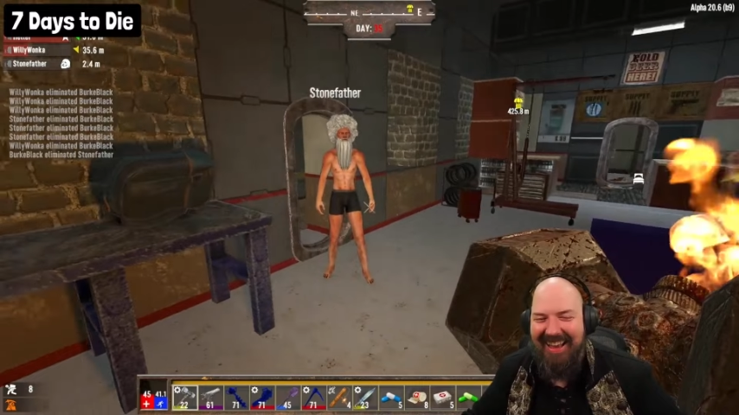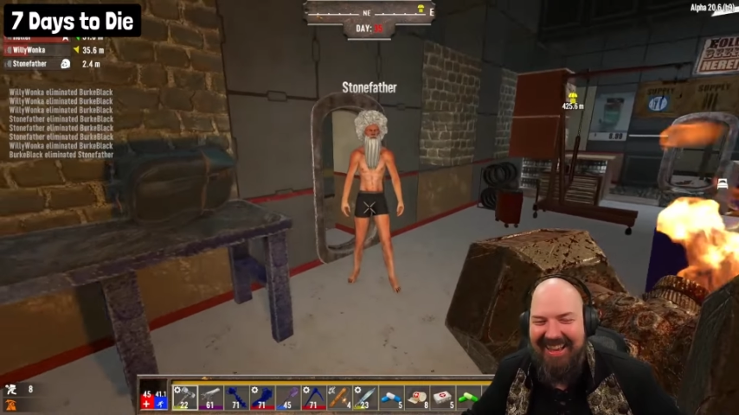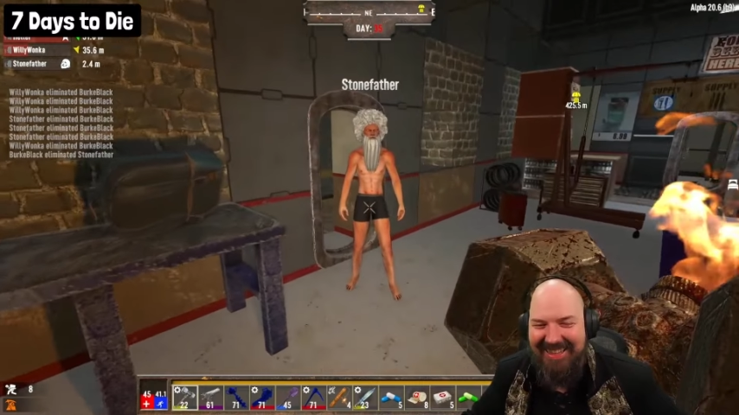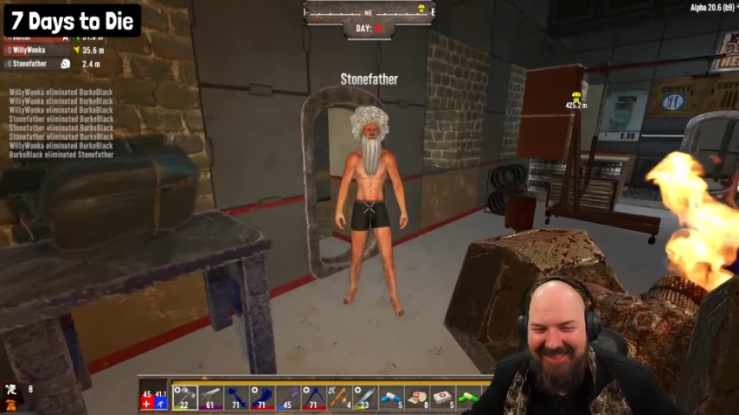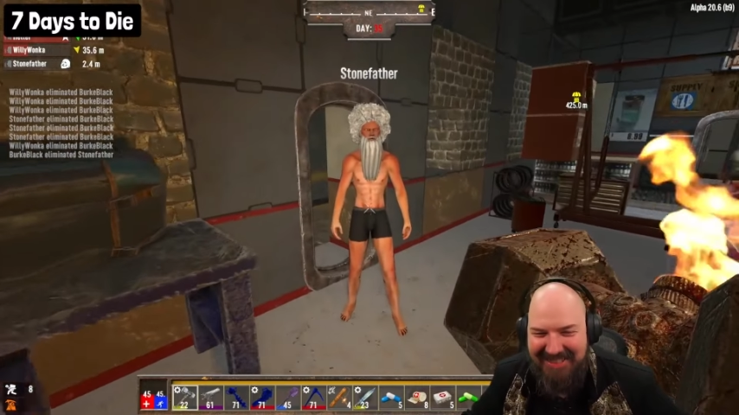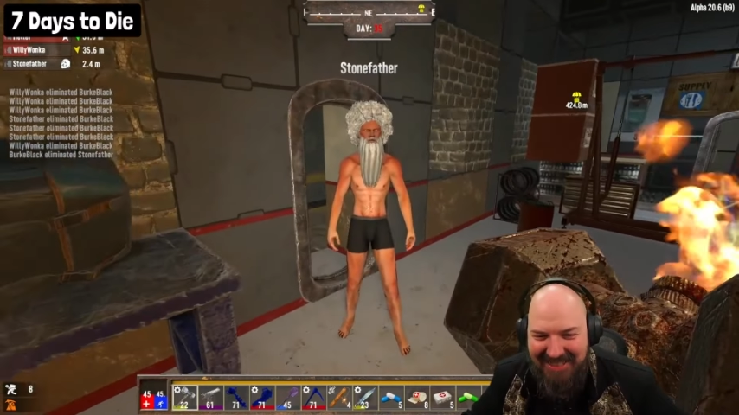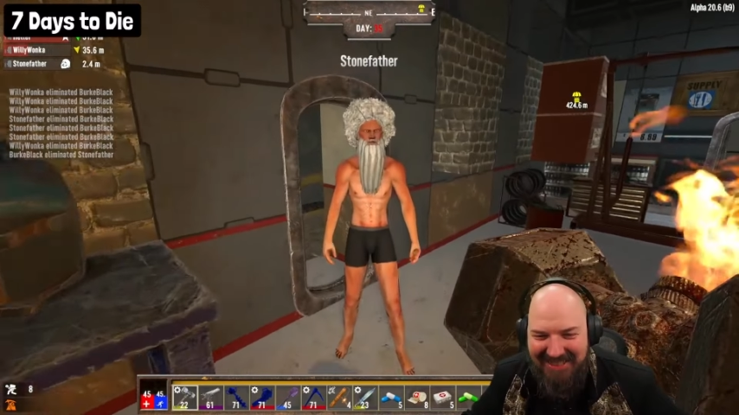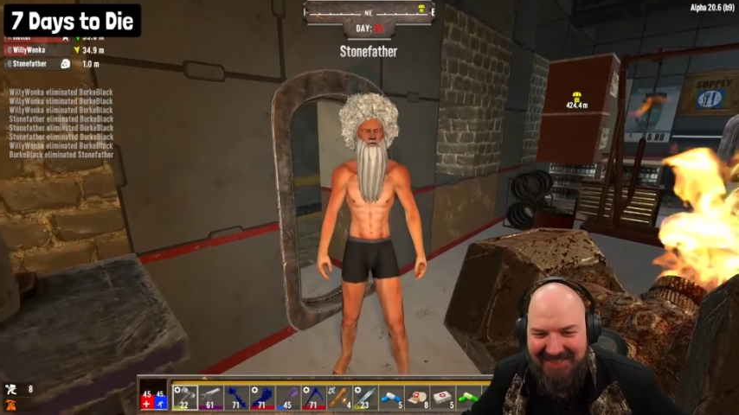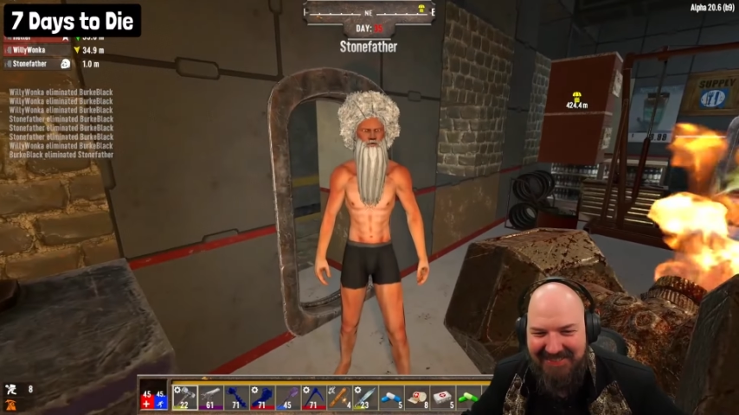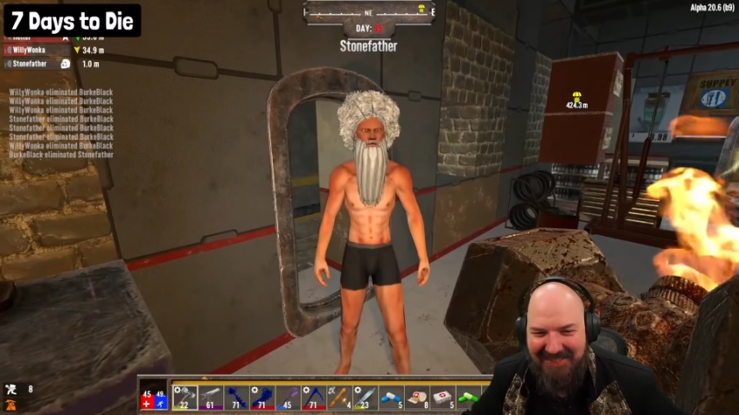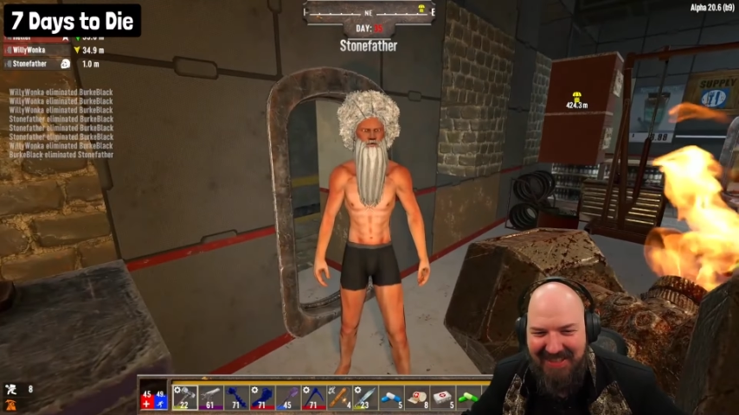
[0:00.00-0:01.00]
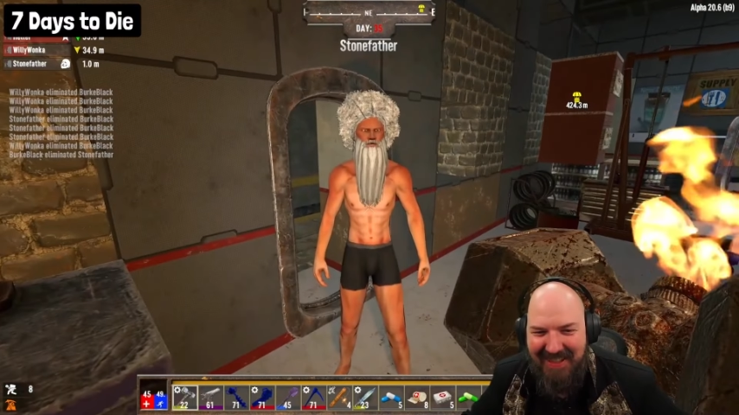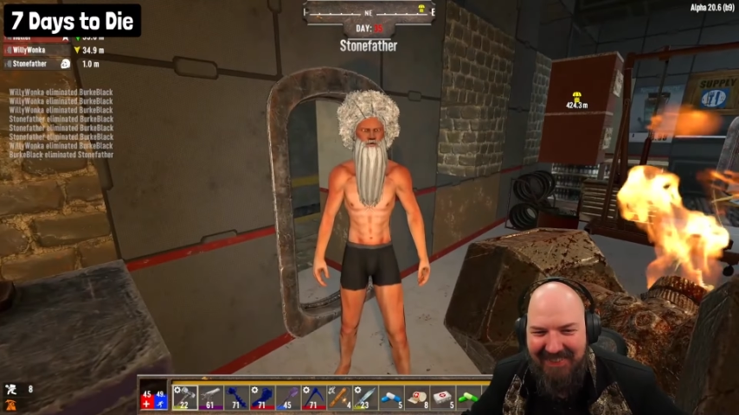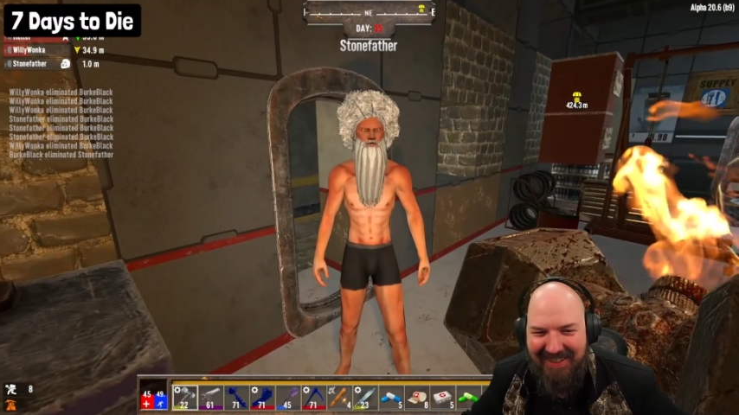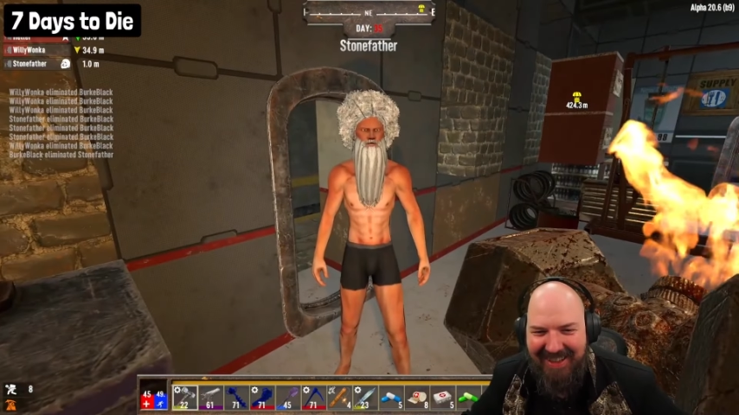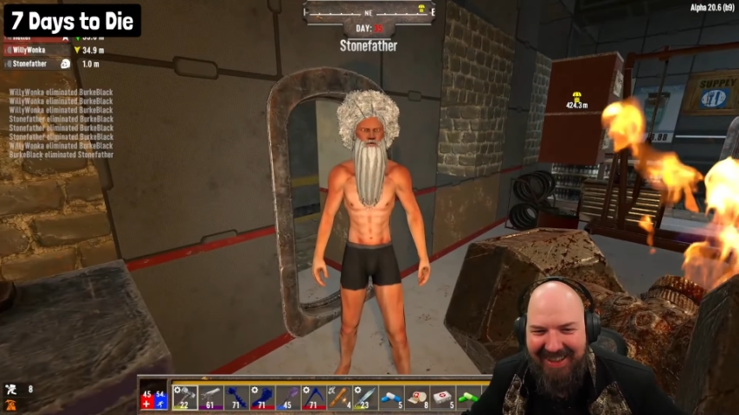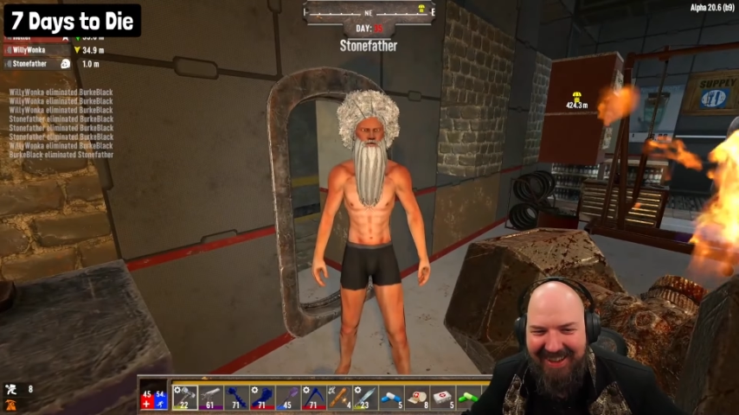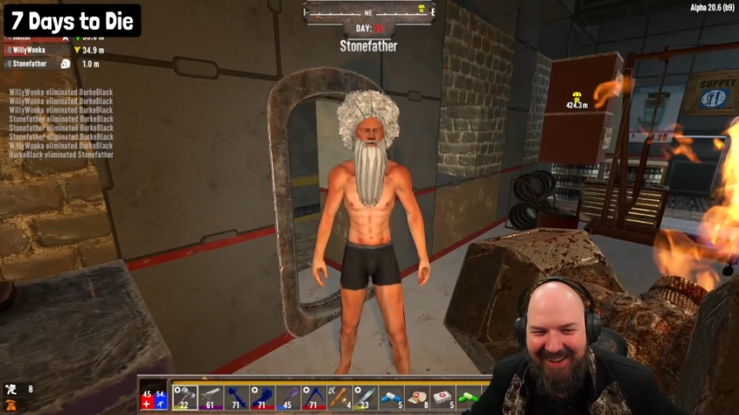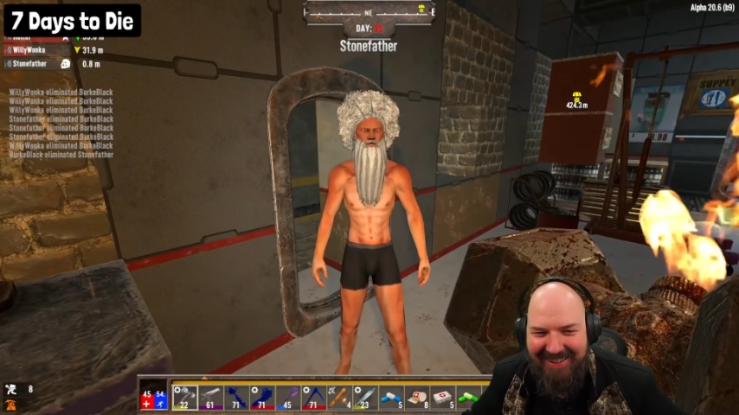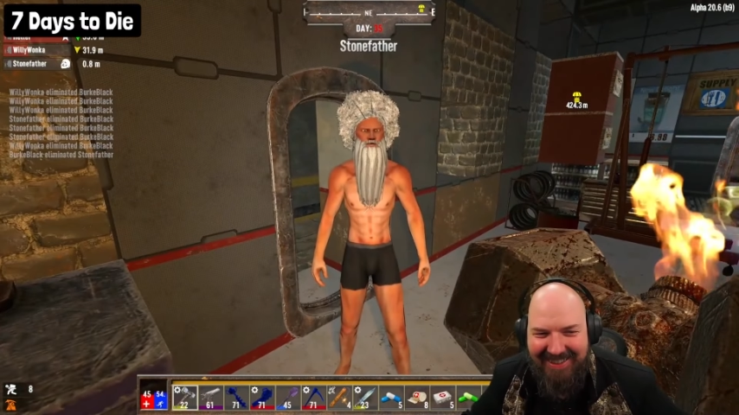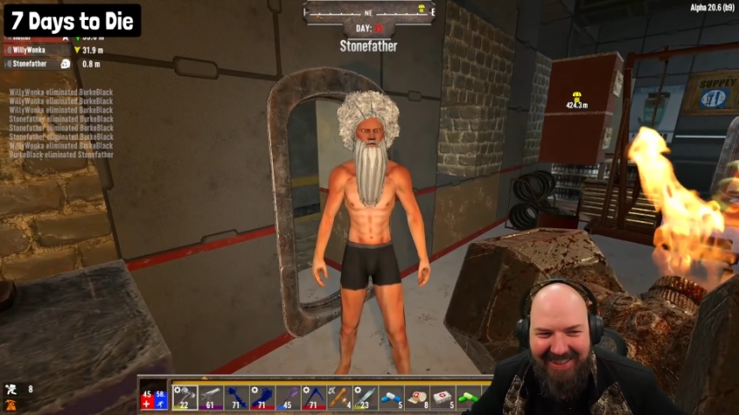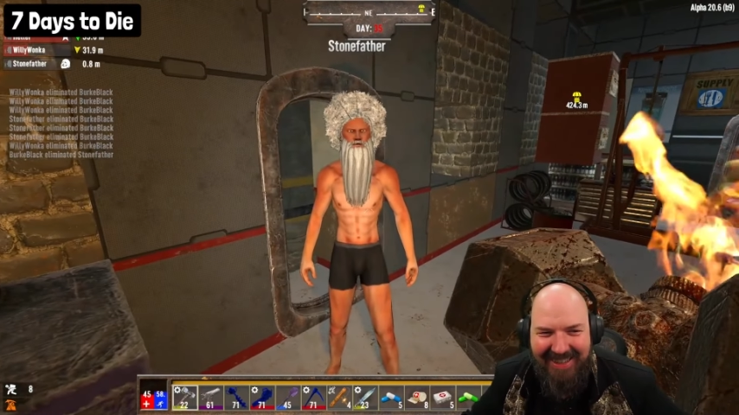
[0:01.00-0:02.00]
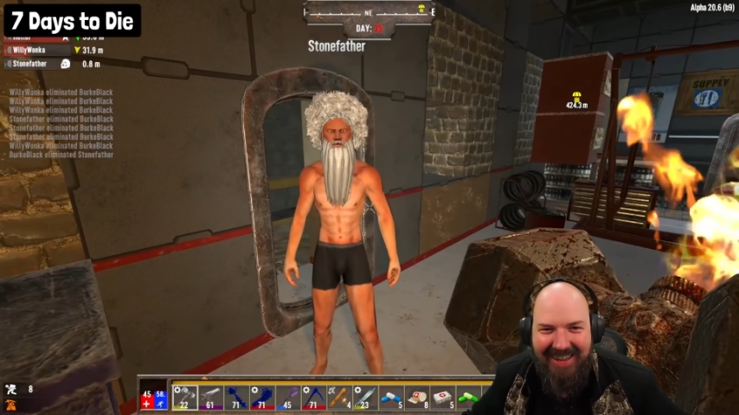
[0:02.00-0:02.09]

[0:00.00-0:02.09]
It's just so hard.